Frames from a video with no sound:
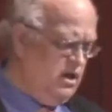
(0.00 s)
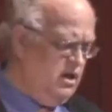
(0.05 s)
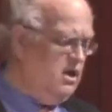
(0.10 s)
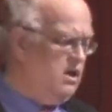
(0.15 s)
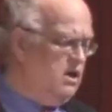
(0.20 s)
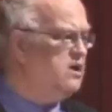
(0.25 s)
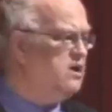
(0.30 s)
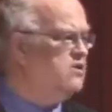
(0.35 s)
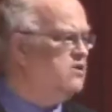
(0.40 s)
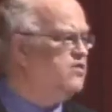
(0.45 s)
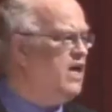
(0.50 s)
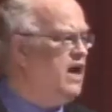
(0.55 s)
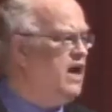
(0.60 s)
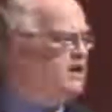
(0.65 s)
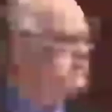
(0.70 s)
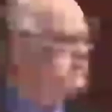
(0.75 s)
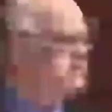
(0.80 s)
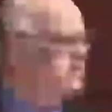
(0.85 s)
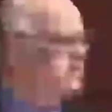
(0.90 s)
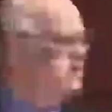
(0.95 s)
uh,
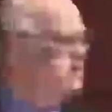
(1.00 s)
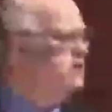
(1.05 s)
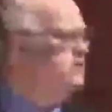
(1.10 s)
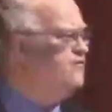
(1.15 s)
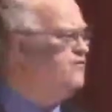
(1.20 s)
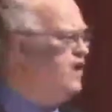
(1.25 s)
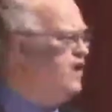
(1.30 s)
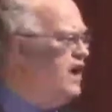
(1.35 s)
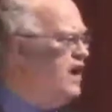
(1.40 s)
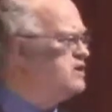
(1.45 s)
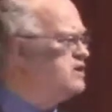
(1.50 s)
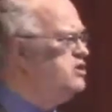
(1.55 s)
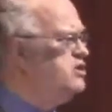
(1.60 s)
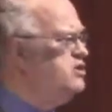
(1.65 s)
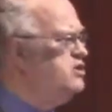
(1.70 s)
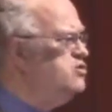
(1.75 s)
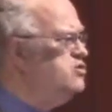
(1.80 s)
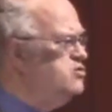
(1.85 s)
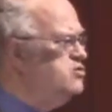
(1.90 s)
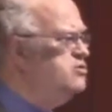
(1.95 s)
that in fact
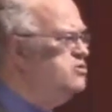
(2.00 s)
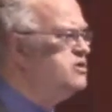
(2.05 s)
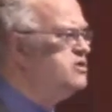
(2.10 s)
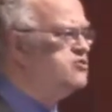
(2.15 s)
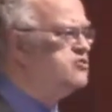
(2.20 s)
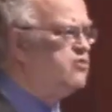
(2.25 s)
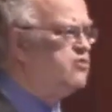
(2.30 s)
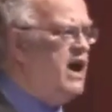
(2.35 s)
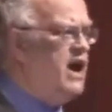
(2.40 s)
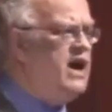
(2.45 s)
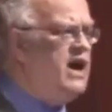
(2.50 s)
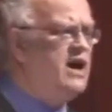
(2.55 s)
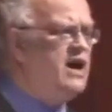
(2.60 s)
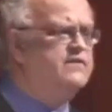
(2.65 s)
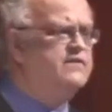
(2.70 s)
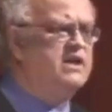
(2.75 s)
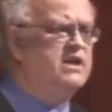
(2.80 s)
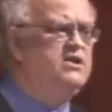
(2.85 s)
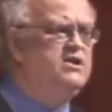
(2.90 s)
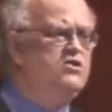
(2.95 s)
use
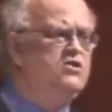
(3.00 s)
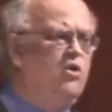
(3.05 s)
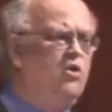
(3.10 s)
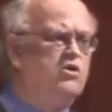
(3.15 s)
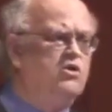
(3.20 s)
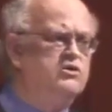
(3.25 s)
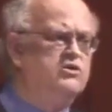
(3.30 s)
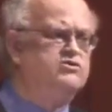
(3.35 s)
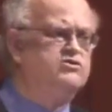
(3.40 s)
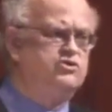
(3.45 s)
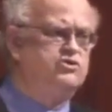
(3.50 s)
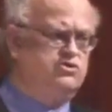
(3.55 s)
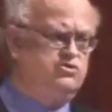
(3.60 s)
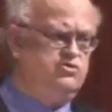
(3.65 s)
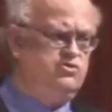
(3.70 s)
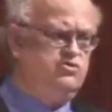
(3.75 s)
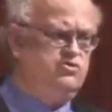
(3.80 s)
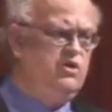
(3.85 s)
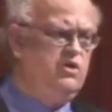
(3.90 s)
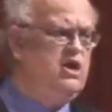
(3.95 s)
graphs in order
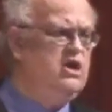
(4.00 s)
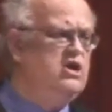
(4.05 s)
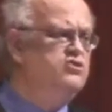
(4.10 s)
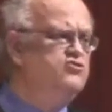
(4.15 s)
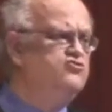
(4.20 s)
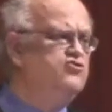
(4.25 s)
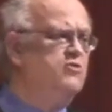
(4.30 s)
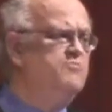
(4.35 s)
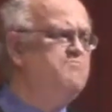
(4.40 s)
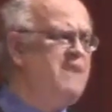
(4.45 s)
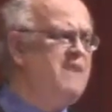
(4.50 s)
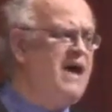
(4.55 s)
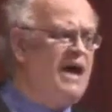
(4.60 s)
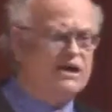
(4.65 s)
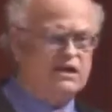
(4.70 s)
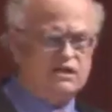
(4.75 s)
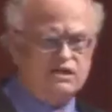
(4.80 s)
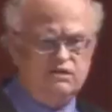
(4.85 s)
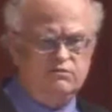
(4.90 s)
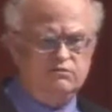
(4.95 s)
to
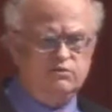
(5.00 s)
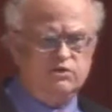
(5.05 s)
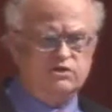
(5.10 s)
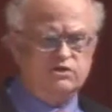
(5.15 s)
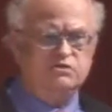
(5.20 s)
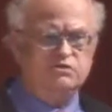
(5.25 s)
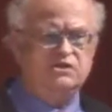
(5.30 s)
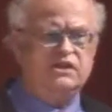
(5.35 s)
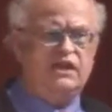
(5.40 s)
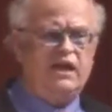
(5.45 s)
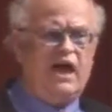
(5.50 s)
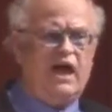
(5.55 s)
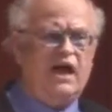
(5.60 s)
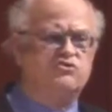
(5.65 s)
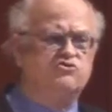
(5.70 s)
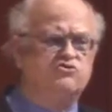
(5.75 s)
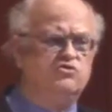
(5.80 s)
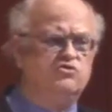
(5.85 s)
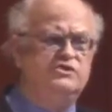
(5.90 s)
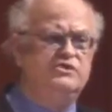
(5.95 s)
dramatically reduce the
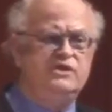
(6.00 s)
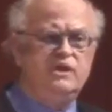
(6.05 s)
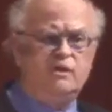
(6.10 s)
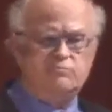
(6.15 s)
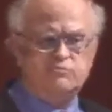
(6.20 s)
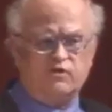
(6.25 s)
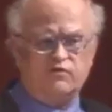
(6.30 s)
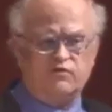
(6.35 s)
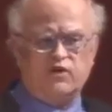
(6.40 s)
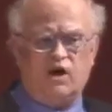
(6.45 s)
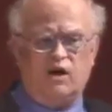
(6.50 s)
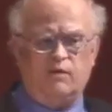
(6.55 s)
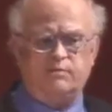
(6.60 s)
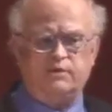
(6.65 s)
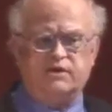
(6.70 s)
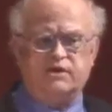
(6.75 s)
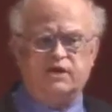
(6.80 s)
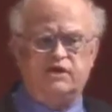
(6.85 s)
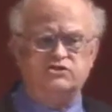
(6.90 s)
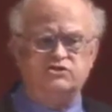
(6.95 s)
actual number of
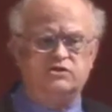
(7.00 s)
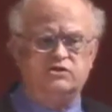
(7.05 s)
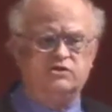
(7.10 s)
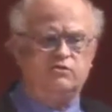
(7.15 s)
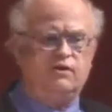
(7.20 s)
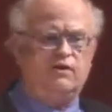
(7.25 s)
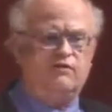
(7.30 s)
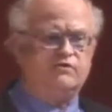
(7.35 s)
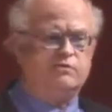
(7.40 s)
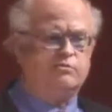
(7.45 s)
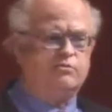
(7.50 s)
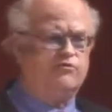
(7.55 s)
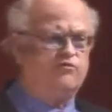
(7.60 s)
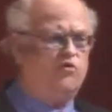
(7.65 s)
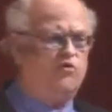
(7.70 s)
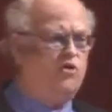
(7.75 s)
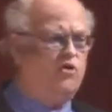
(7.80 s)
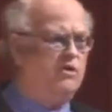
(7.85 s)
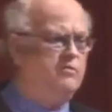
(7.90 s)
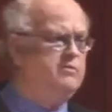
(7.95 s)
computations you have to
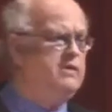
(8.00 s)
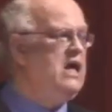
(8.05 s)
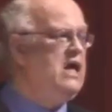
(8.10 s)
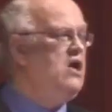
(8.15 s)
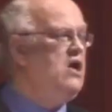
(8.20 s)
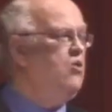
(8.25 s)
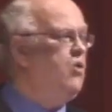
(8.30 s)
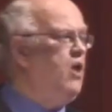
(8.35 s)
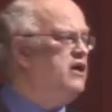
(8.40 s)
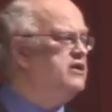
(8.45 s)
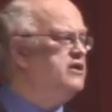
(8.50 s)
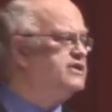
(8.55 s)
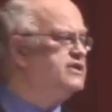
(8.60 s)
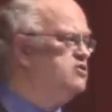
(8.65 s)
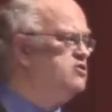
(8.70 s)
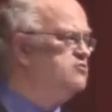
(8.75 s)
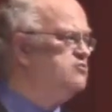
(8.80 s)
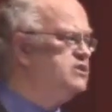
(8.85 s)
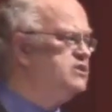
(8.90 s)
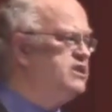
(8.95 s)
perform while
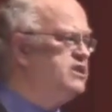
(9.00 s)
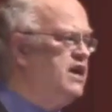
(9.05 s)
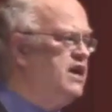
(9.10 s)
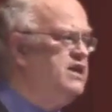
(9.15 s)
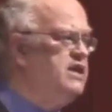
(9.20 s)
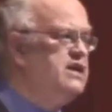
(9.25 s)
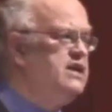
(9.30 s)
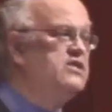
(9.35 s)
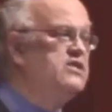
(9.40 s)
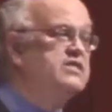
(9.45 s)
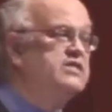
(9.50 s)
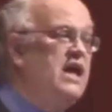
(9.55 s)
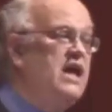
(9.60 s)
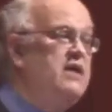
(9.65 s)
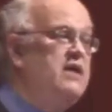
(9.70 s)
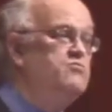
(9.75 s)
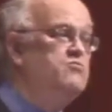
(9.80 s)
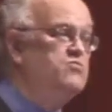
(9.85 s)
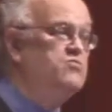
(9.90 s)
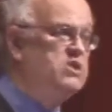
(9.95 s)
still retaining the
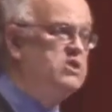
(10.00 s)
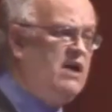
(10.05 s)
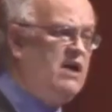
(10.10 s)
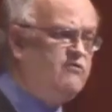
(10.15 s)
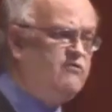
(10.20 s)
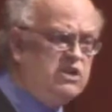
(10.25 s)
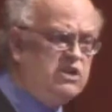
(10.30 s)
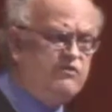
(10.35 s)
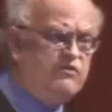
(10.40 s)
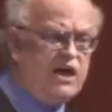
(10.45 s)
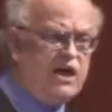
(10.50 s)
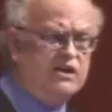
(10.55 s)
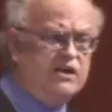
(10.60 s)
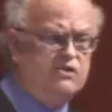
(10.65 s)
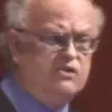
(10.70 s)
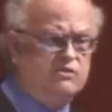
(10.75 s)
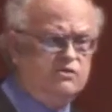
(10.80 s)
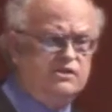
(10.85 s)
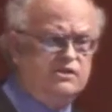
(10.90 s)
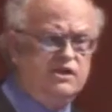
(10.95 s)
same level of
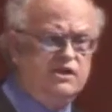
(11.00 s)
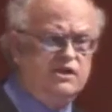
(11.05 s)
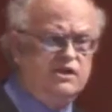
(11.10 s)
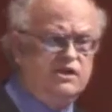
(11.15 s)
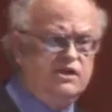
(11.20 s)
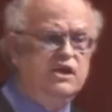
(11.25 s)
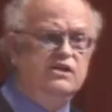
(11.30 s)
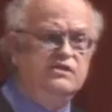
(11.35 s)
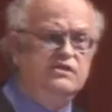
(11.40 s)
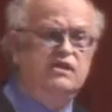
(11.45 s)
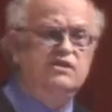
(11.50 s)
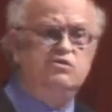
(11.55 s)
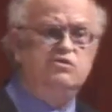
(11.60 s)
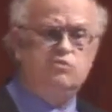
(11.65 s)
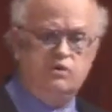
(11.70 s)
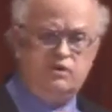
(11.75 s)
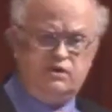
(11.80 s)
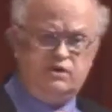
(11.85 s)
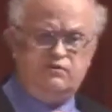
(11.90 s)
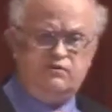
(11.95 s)
accuracy that you
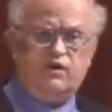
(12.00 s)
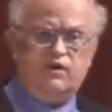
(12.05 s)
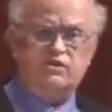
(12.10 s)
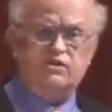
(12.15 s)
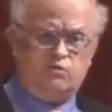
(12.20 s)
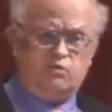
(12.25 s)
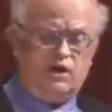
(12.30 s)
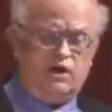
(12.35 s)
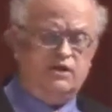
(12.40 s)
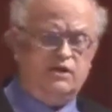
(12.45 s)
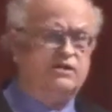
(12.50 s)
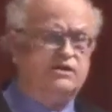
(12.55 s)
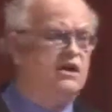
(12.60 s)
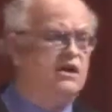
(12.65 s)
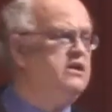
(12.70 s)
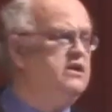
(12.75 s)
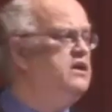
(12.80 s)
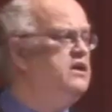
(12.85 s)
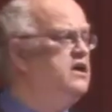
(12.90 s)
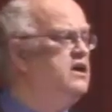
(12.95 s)
would have otherwise
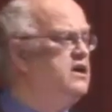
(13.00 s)
done.